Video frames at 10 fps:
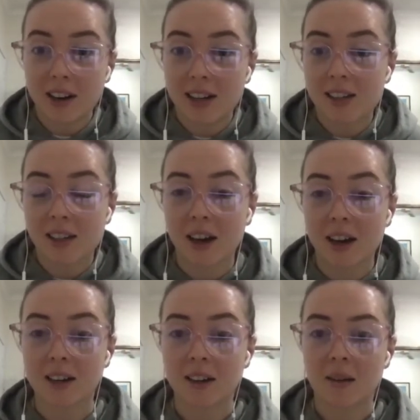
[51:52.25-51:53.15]
It's
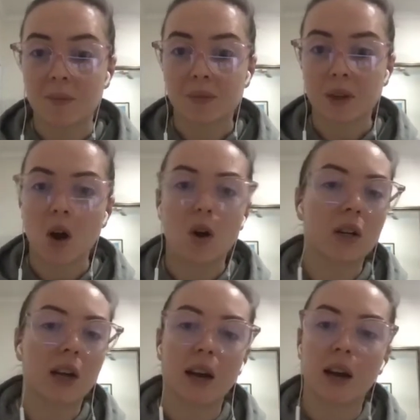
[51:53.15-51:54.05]
like, oh
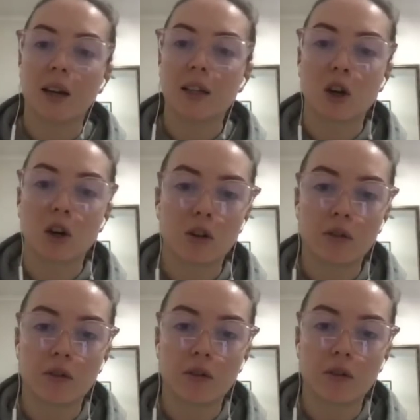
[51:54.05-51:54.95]
yeah, it's not your
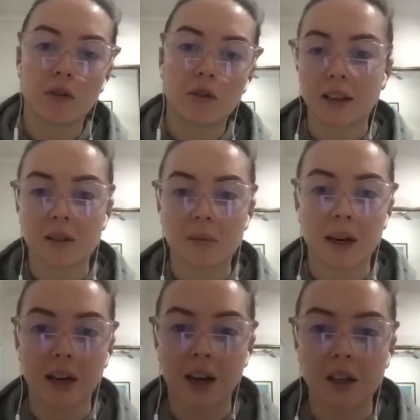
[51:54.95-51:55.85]
fault, take this
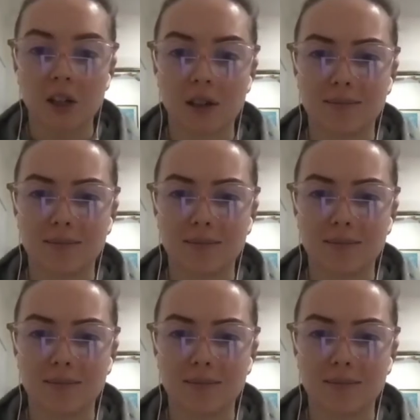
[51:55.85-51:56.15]
medication.